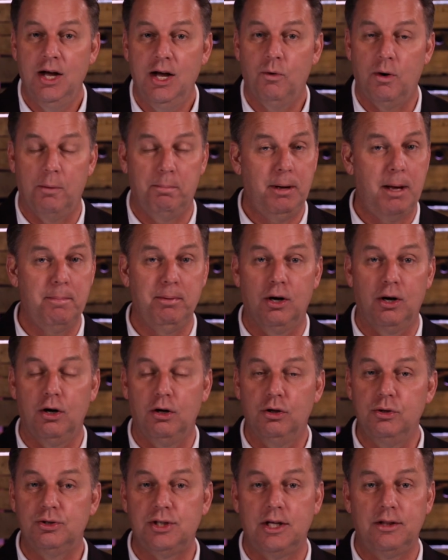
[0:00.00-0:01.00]
where people
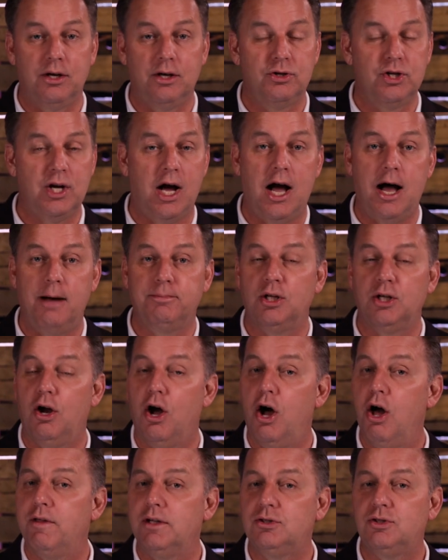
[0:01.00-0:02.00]
are losing their jobs and
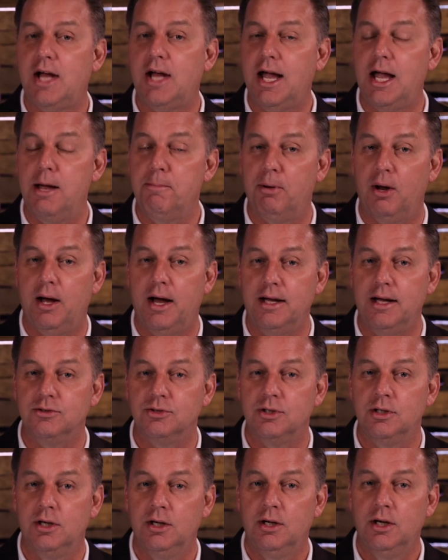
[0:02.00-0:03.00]
all that's taking
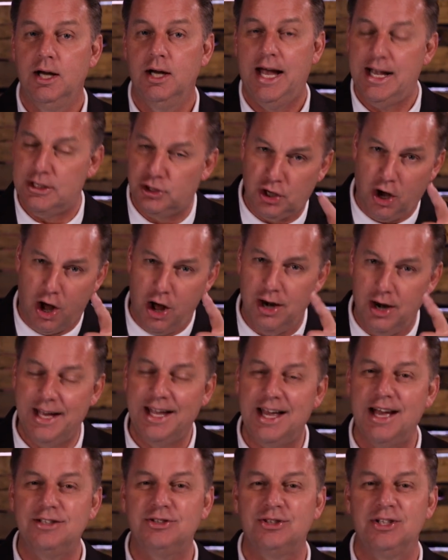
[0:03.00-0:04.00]
place. He's
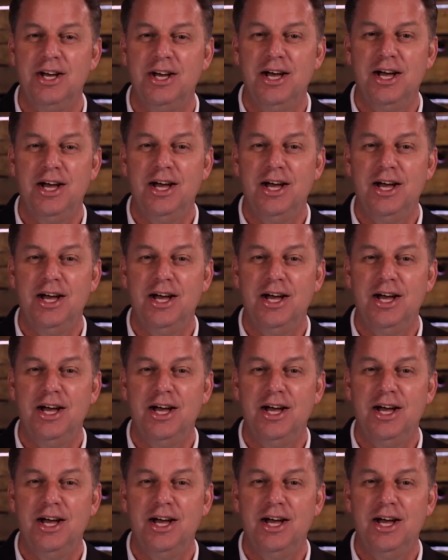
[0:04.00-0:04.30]
calling us